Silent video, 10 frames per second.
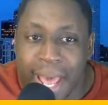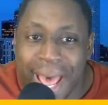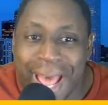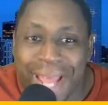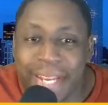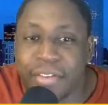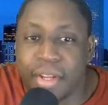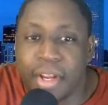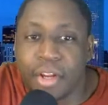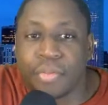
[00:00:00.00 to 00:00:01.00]
I need to
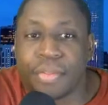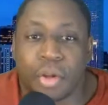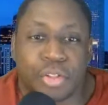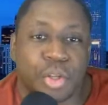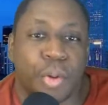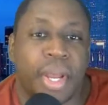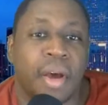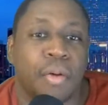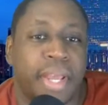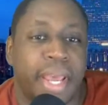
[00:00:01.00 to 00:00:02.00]
hear your thoughts on
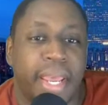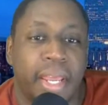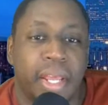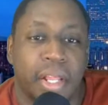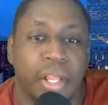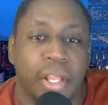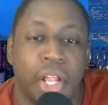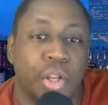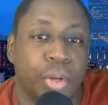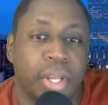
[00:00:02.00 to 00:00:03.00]
LK. Uh
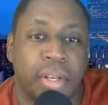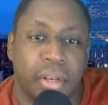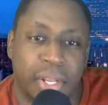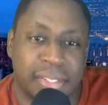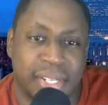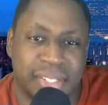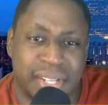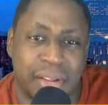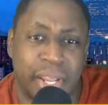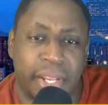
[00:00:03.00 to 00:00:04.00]
Lucan, it says
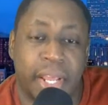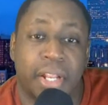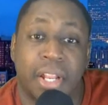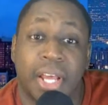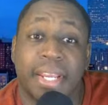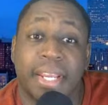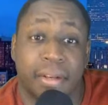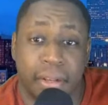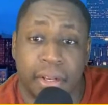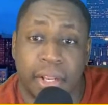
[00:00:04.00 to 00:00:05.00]
sound like, yeah, Luckin
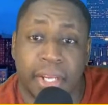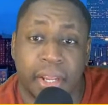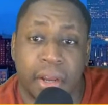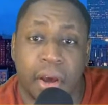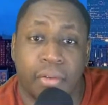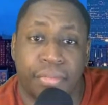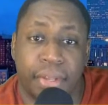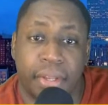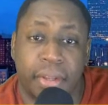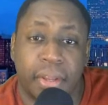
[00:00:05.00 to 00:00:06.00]
Luckin
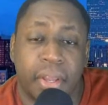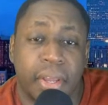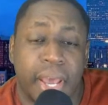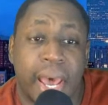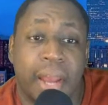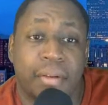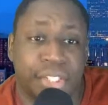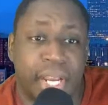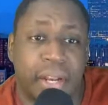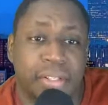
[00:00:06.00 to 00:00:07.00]
Coffee out of
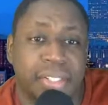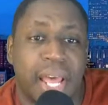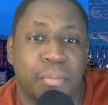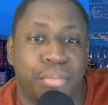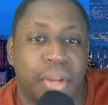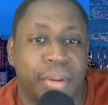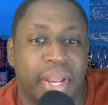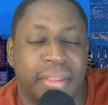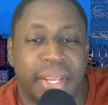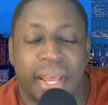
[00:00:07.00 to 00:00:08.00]
China stock plummeted
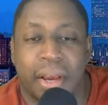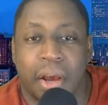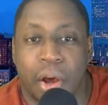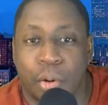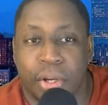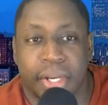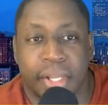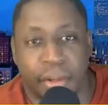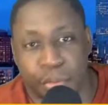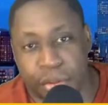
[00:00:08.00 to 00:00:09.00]
after they got caught cooking
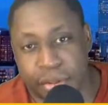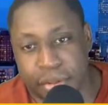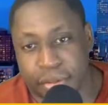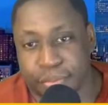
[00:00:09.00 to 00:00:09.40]
their books.